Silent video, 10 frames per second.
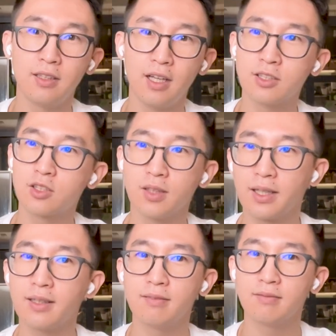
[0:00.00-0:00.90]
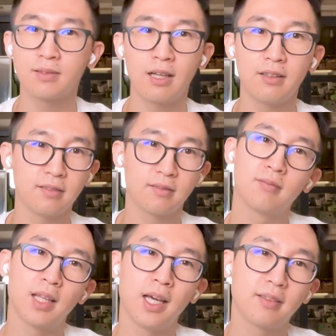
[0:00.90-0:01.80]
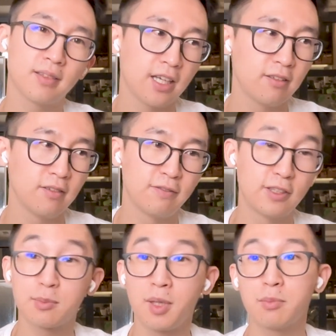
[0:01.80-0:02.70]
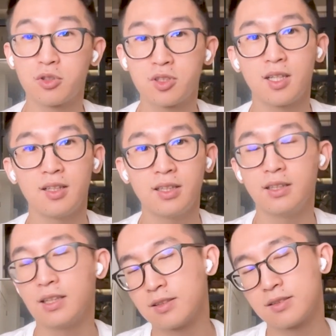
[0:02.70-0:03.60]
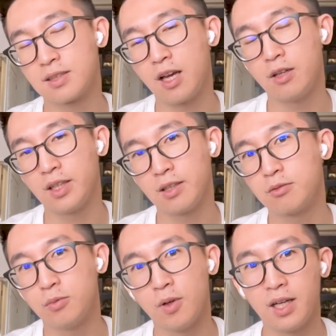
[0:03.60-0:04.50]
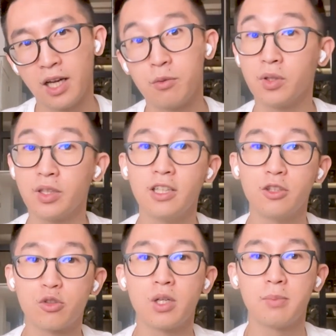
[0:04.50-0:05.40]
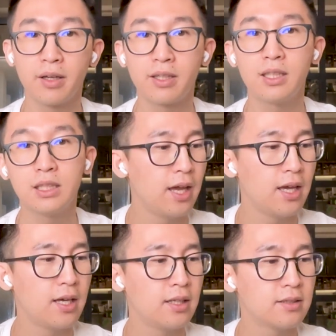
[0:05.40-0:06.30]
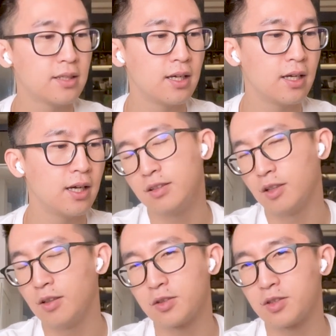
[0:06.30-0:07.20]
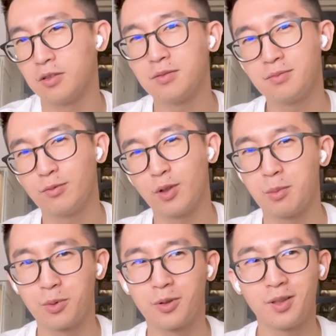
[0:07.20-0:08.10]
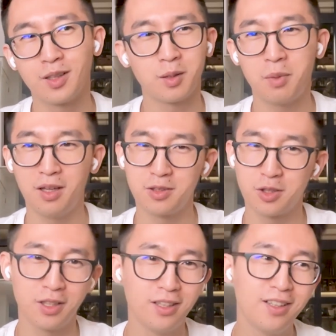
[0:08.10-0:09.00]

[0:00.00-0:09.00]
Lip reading: And so like that kind of fits my personality, and that's how like what I really enjoy about it. And also very important that the pay is good.